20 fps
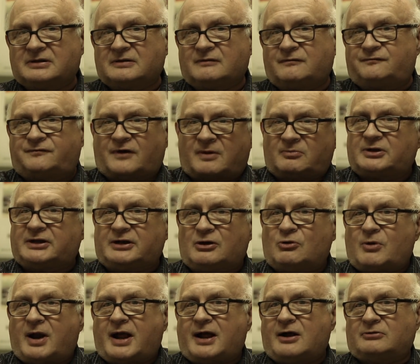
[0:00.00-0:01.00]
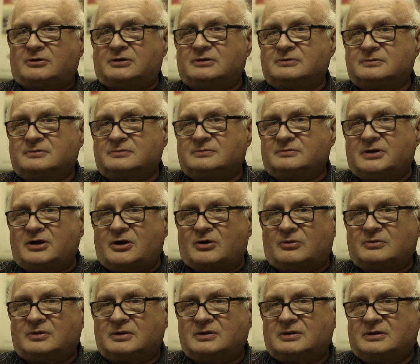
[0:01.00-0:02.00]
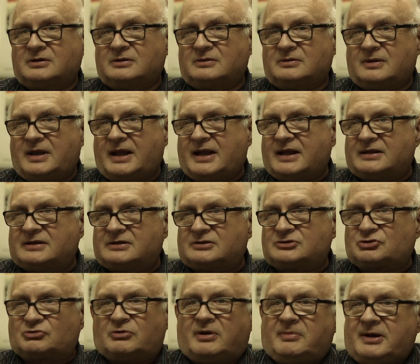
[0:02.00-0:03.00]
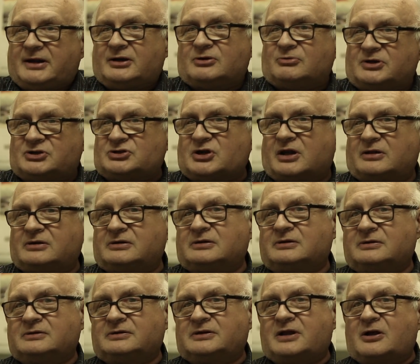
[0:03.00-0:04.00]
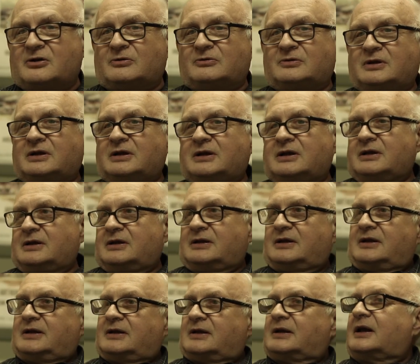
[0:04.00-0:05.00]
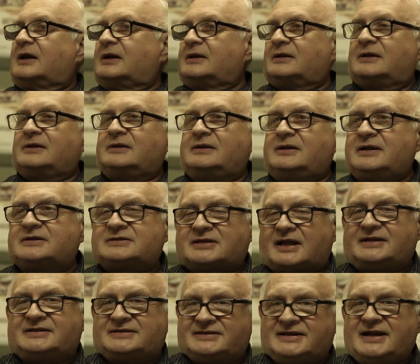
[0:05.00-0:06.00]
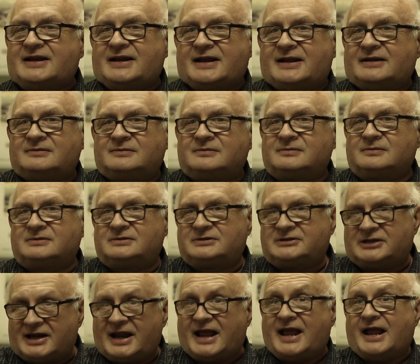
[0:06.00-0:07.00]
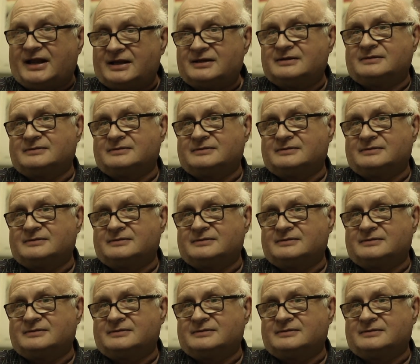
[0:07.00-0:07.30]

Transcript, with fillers: fumbling around, you know, and screaming to each other, you know. It's like CNN today.